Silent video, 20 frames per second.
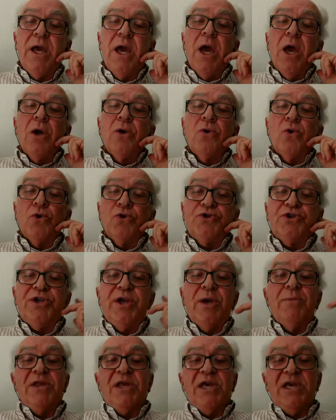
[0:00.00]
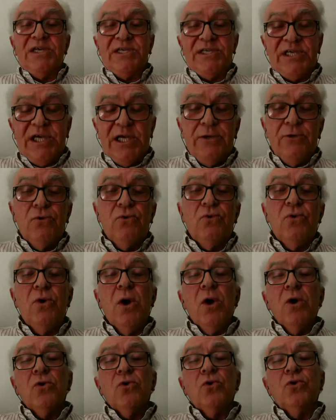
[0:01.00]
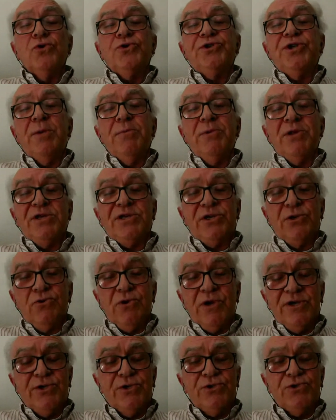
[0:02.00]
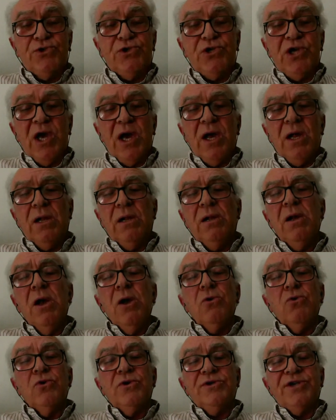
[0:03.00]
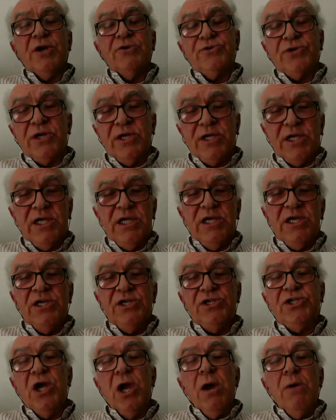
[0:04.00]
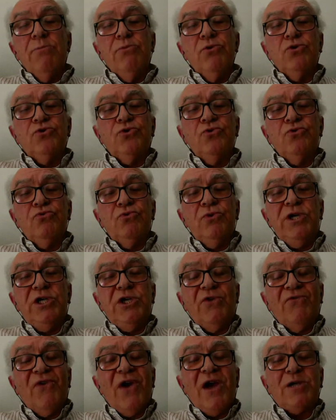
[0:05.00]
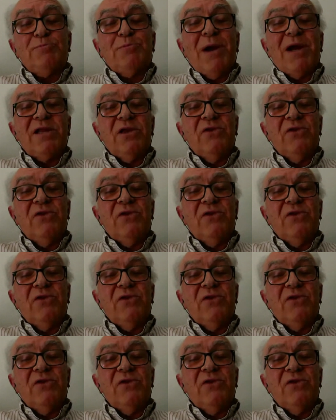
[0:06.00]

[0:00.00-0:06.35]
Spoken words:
to reach our goal unless we articulate with social security, schooling